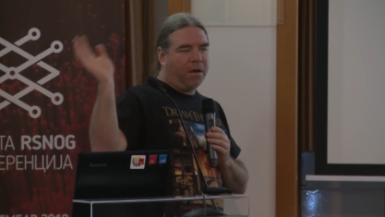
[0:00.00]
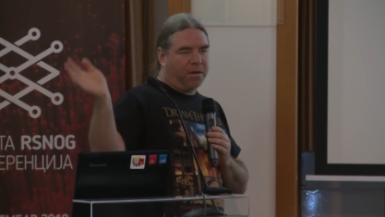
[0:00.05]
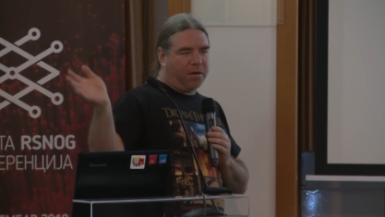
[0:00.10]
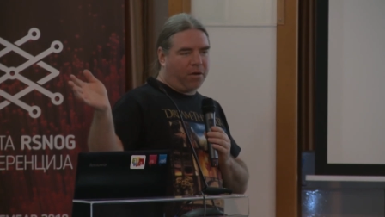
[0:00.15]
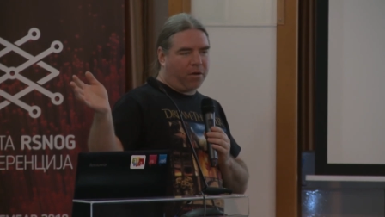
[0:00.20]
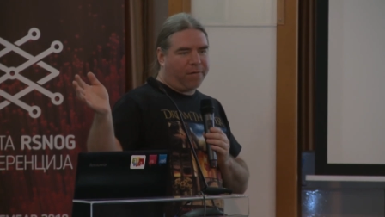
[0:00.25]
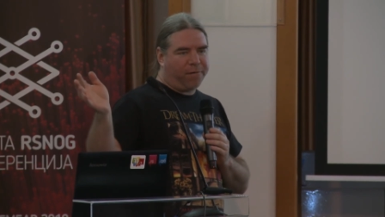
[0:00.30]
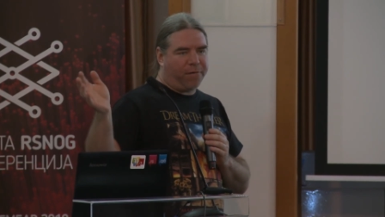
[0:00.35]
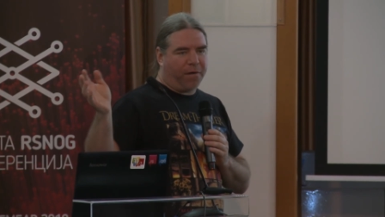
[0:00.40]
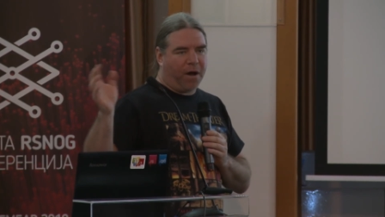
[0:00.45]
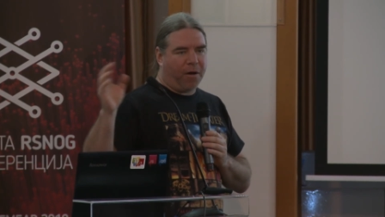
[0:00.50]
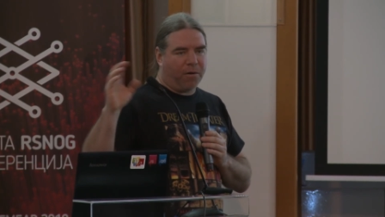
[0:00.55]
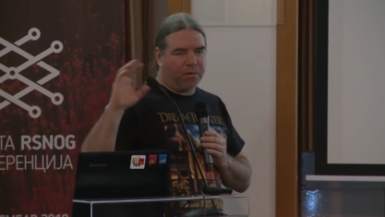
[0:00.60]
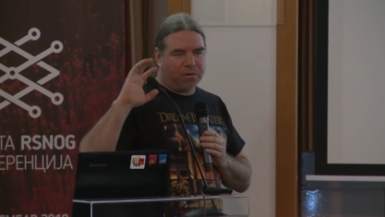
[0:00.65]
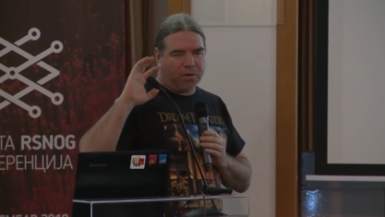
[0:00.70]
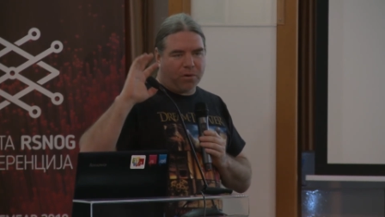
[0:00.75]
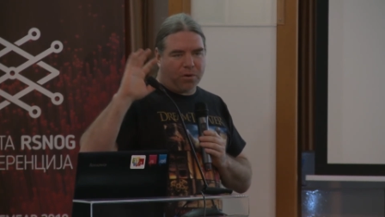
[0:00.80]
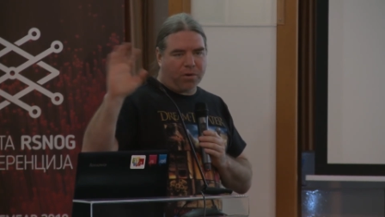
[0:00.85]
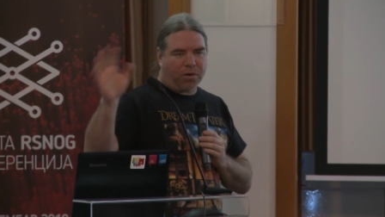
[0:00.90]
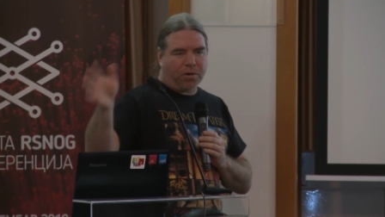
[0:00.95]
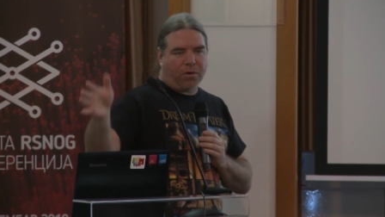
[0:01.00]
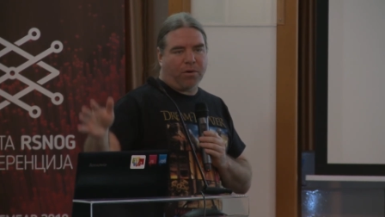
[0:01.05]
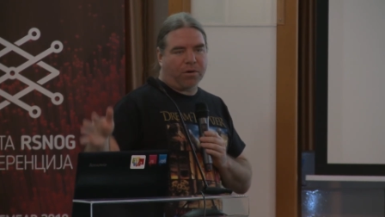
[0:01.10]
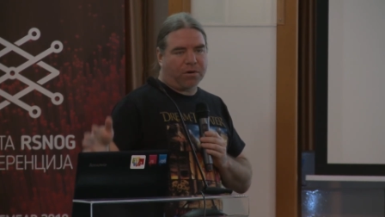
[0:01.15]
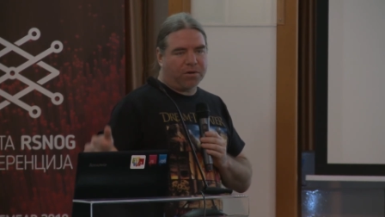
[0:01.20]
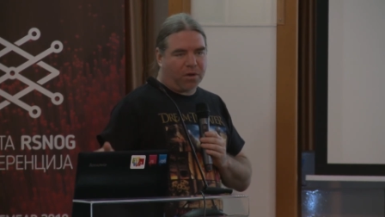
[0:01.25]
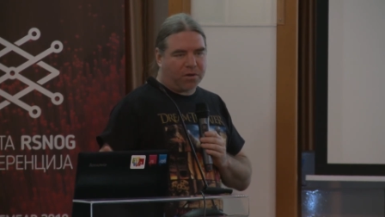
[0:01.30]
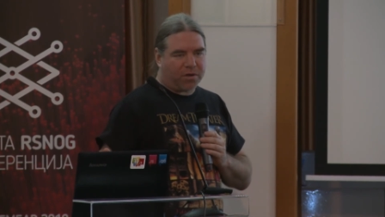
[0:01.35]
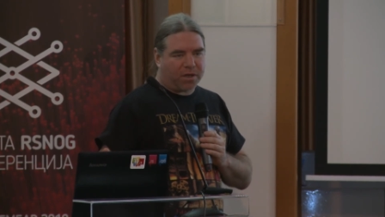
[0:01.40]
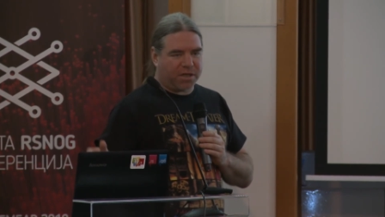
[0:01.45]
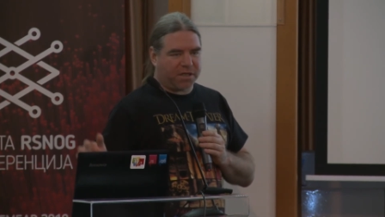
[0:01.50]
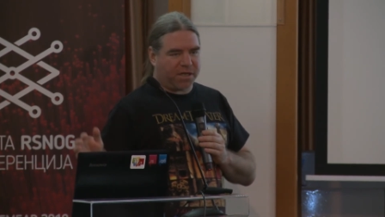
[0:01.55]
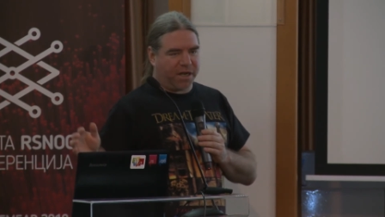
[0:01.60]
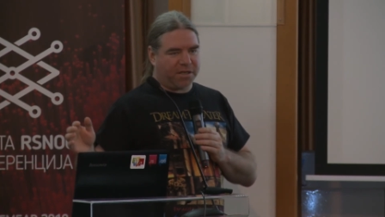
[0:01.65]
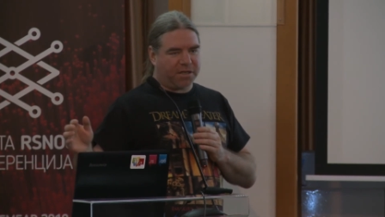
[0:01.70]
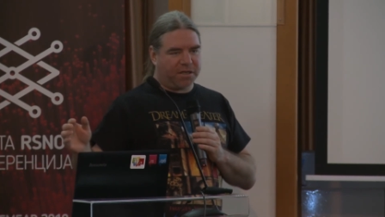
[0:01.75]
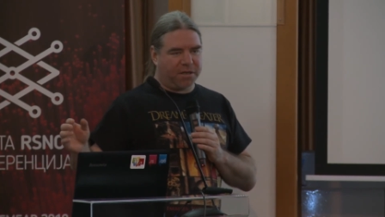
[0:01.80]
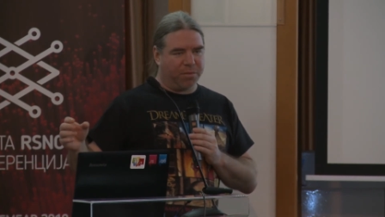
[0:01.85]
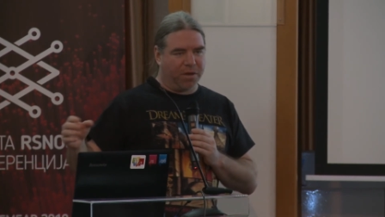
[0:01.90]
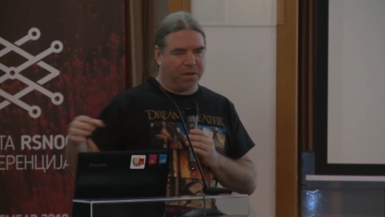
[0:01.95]
not found or not
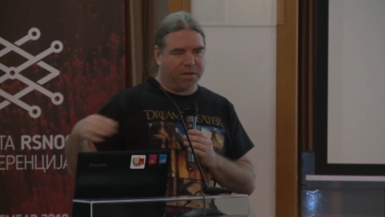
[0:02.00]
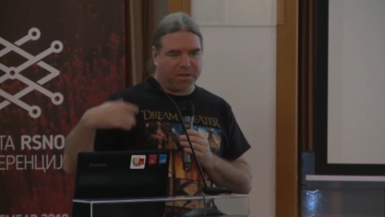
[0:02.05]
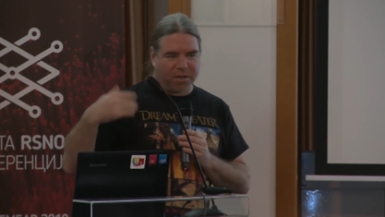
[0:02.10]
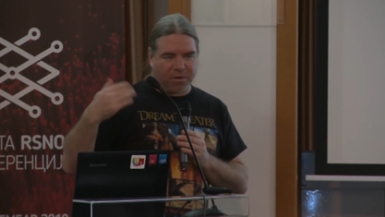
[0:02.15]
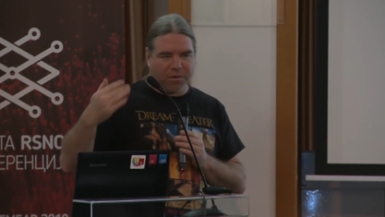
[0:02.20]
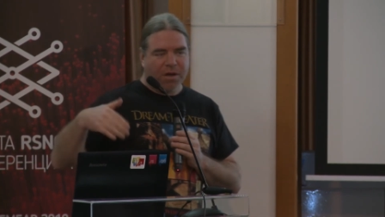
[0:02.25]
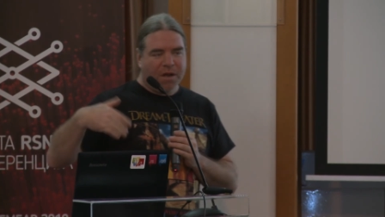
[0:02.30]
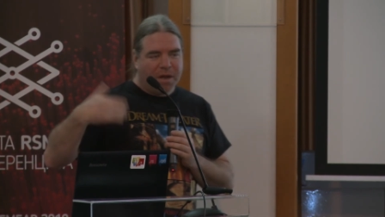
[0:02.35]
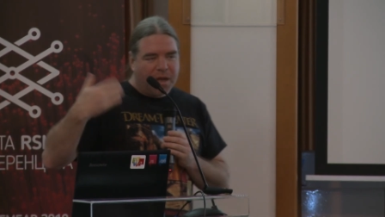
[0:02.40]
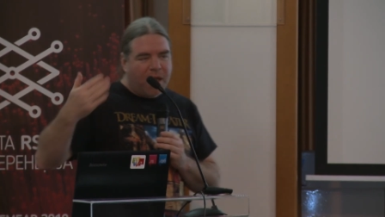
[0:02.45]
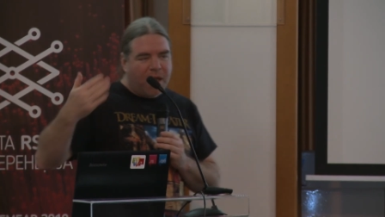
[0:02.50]
accessible. So